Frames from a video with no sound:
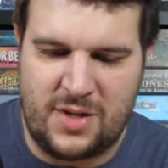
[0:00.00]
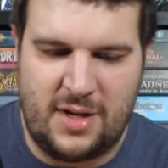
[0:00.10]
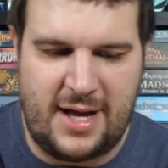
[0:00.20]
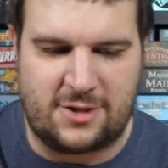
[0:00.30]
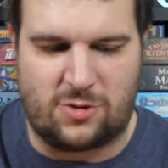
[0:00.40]

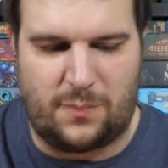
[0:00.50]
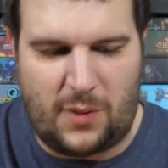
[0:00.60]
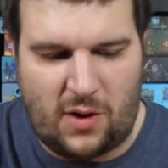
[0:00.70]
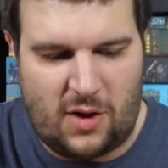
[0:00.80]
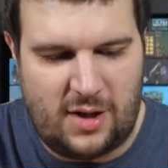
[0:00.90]
actual
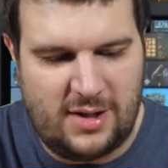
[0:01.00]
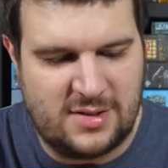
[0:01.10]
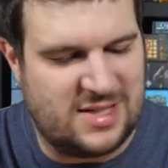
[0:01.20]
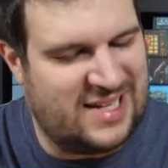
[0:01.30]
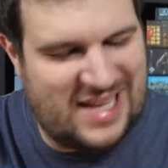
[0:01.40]

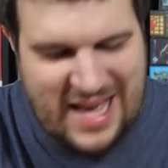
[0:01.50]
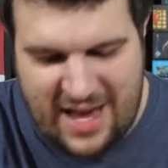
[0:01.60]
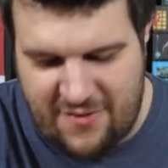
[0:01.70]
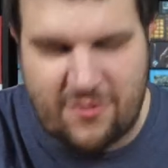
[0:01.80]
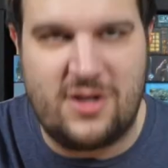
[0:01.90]
pawns. Like
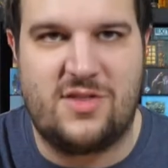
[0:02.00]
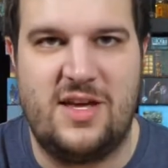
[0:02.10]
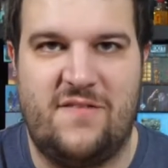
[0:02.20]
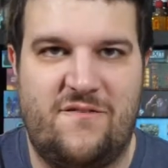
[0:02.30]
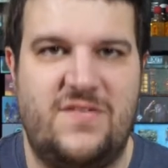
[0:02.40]

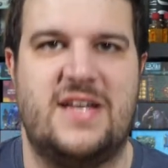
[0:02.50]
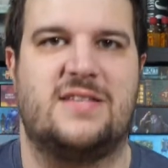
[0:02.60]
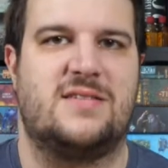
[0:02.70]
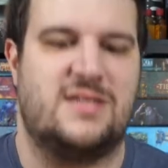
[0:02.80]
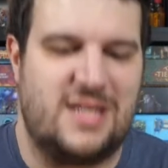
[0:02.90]
everything
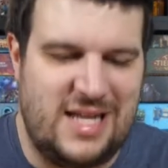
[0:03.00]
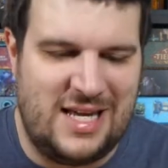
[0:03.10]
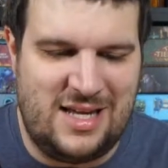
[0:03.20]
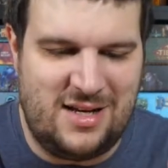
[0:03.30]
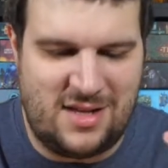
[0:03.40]
fits
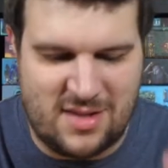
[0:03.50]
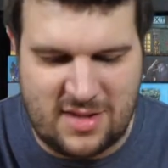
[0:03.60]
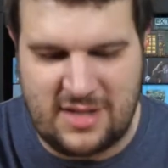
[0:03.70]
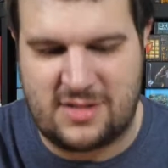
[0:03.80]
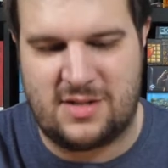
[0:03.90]
in
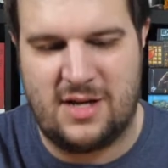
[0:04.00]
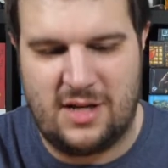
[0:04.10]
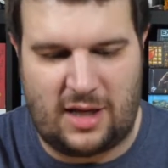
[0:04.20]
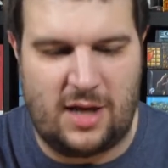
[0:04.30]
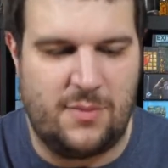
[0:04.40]
this
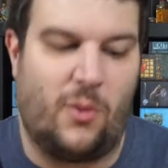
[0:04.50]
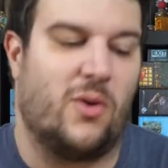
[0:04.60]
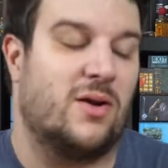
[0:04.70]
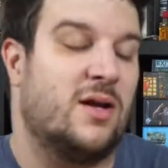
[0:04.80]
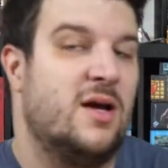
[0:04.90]
game
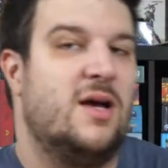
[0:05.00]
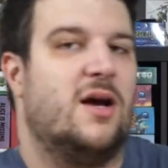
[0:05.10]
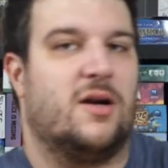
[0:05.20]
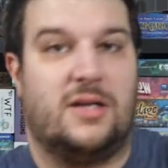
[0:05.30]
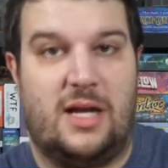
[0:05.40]
board
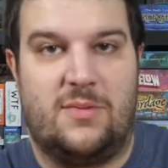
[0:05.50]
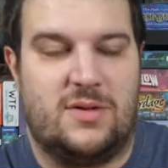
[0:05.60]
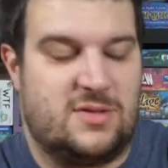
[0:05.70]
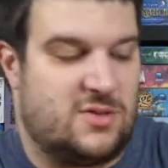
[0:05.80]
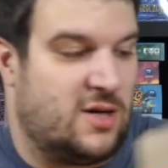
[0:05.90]
or game
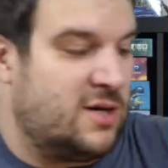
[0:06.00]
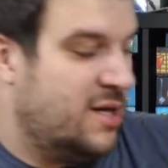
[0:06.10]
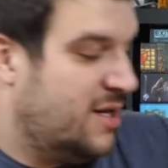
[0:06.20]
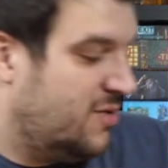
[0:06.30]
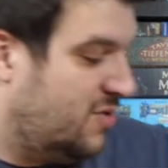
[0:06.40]
insert.
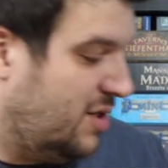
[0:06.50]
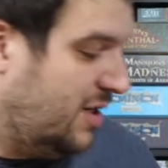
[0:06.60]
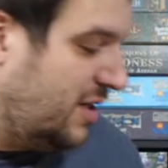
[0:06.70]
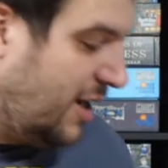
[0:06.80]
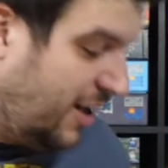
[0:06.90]

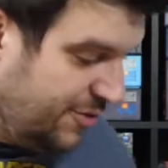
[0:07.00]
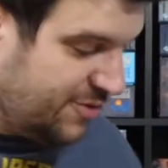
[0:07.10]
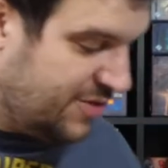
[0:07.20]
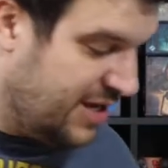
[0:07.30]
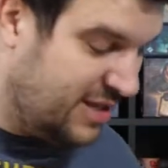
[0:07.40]
The other
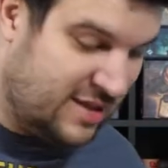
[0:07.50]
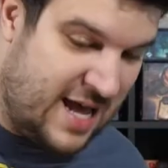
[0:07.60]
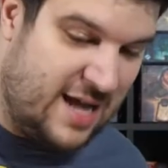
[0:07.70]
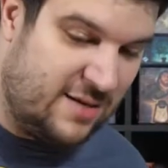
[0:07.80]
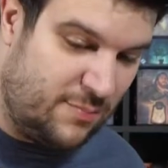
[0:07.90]
thing
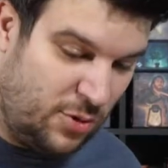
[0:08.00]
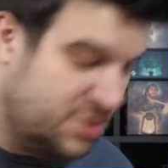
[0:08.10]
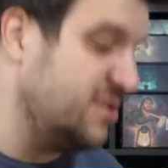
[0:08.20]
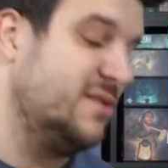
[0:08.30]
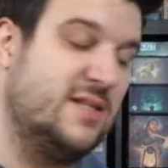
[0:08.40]
that
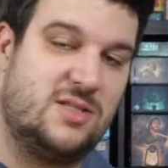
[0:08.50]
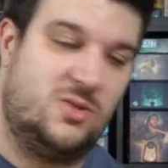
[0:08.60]
pushes this